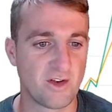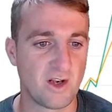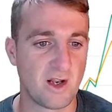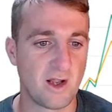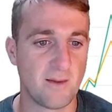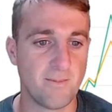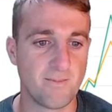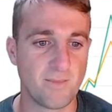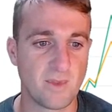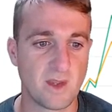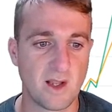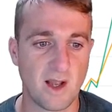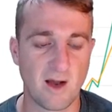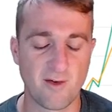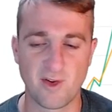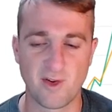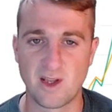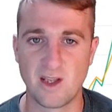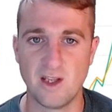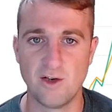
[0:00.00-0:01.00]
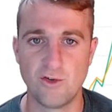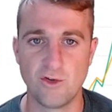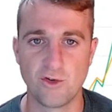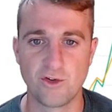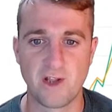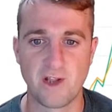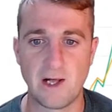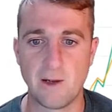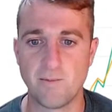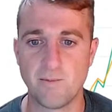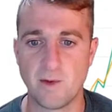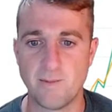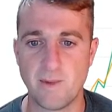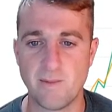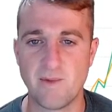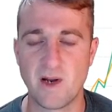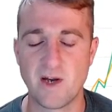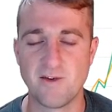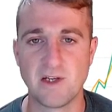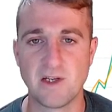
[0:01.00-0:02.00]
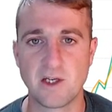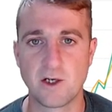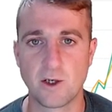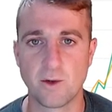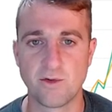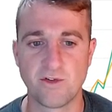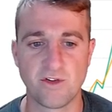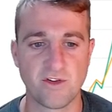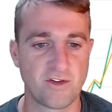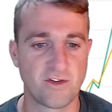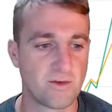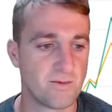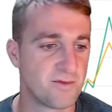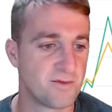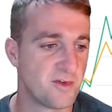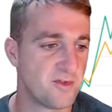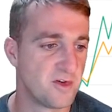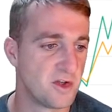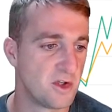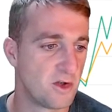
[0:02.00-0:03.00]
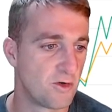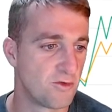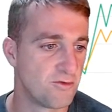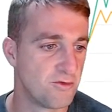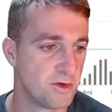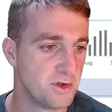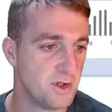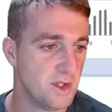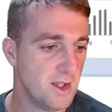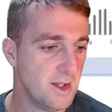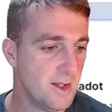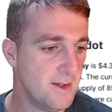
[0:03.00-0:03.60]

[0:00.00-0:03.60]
and I think it does help them in their ecosystem for the long run.